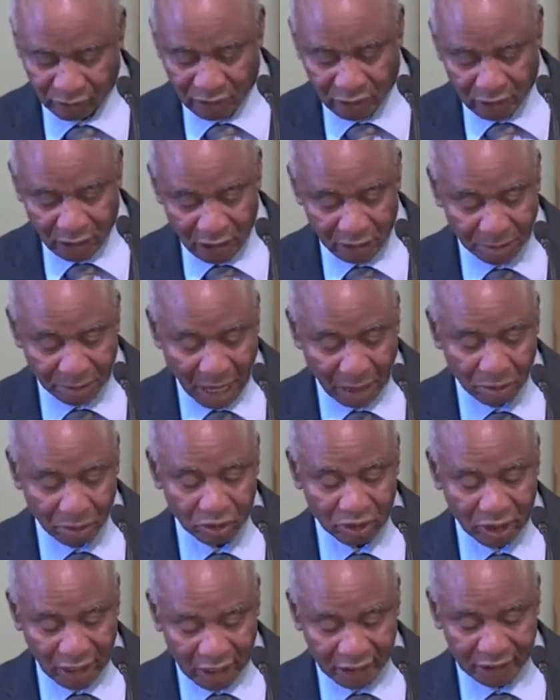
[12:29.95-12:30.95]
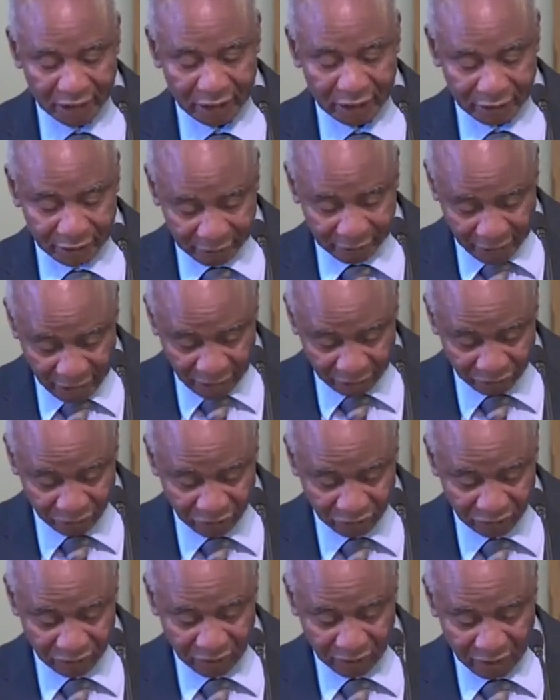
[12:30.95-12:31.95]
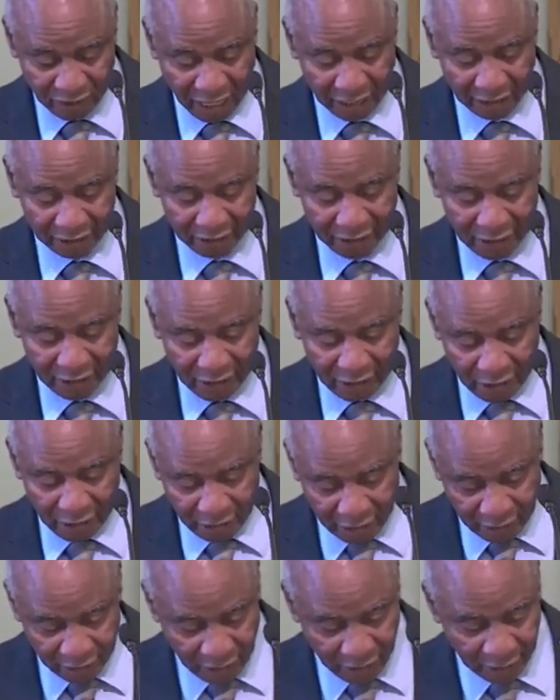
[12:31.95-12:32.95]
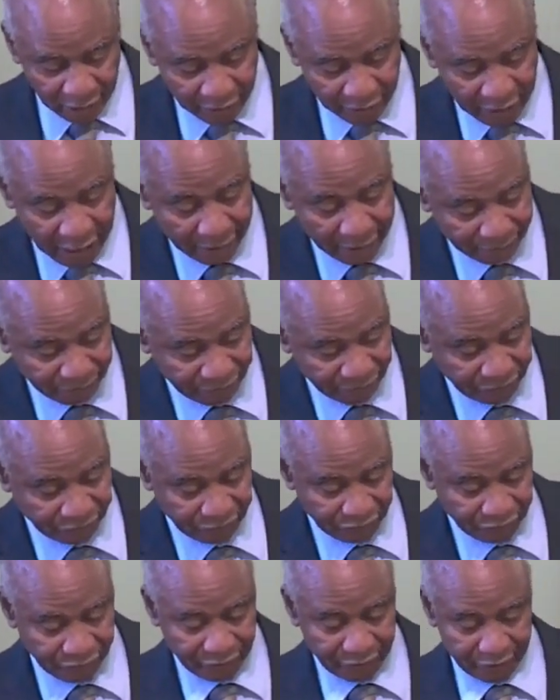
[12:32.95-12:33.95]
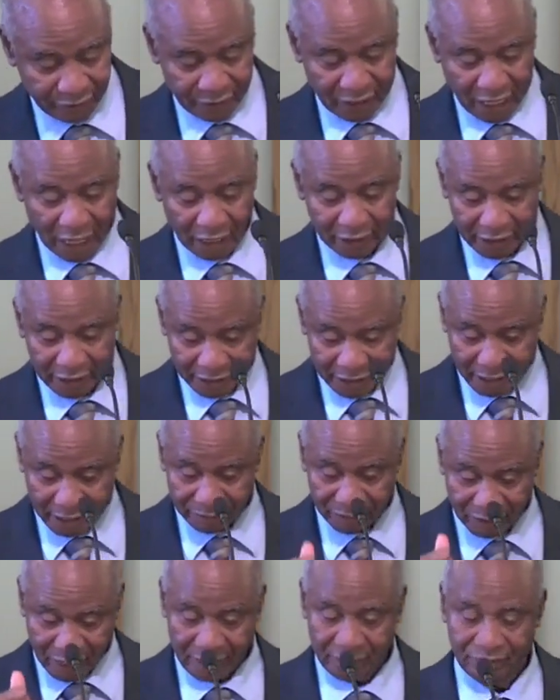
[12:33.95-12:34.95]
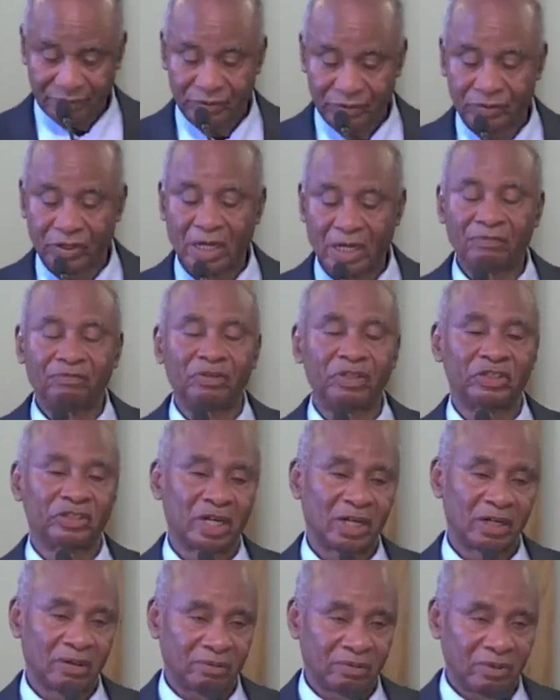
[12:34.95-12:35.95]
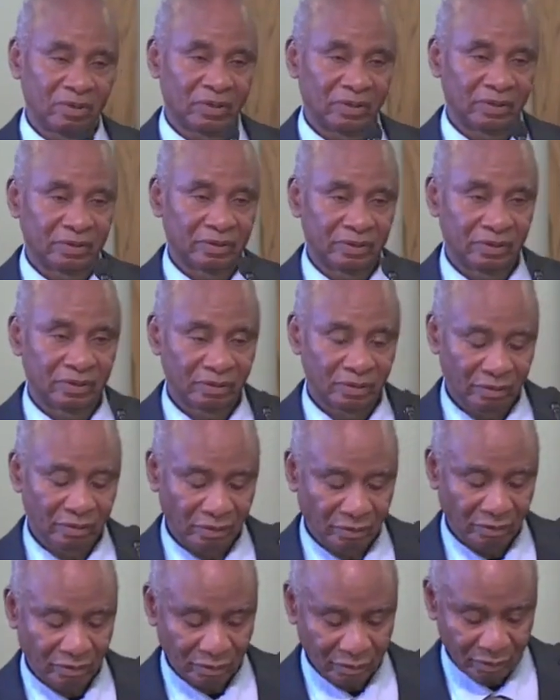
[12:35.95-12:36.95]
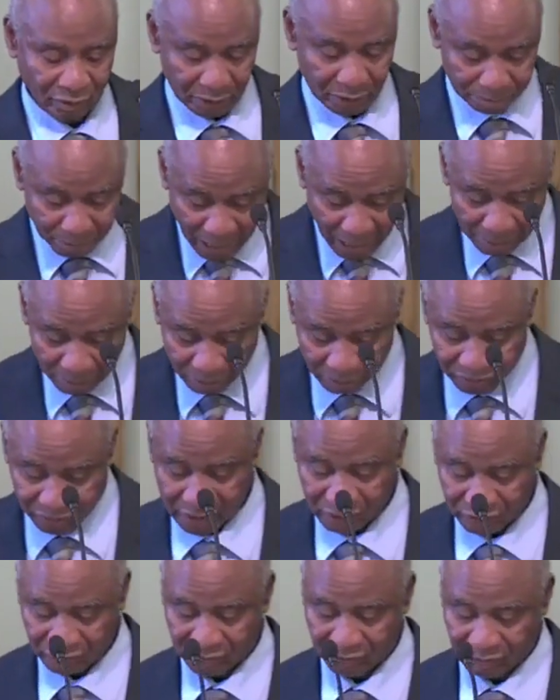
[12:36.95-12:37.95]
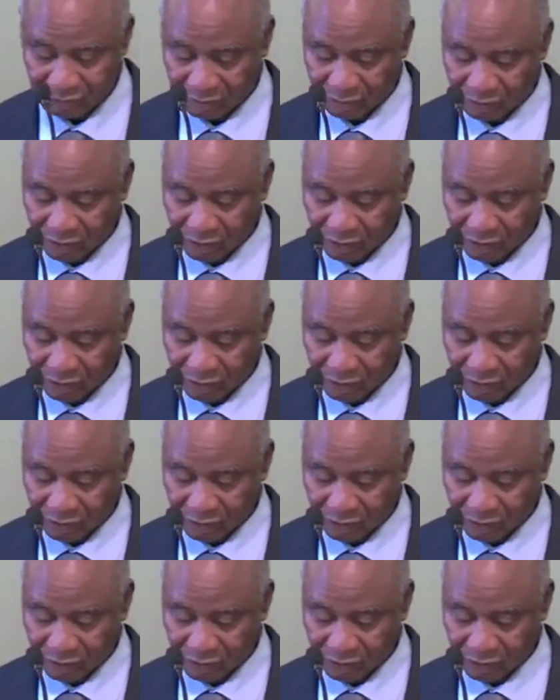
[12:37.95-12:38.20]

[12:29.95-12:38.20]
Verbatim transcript: The Bible clearly tells us that uh, the gifts, that He gives gifts to every child of God. The Bible says so.